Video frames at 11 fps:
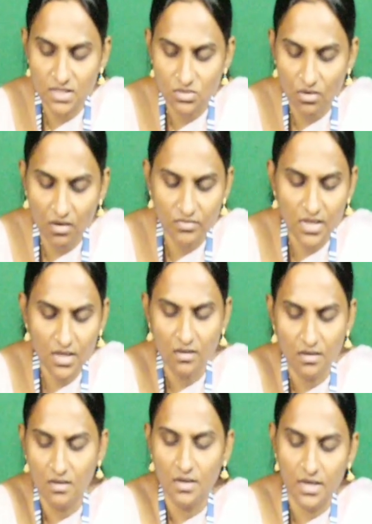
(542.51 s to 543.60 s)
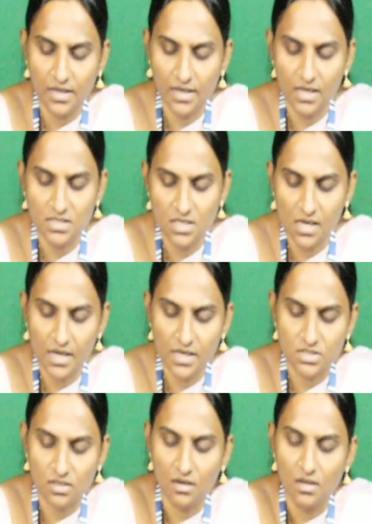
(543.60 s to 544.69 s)
solve the recurrence
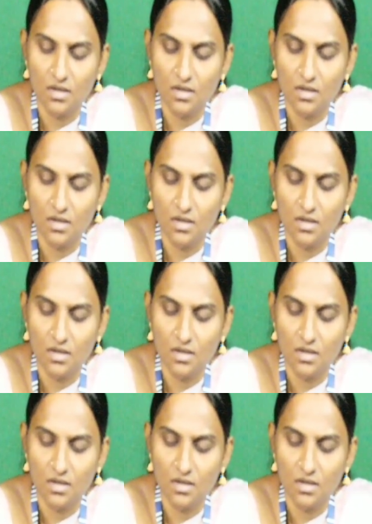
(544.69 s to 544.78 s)
relation.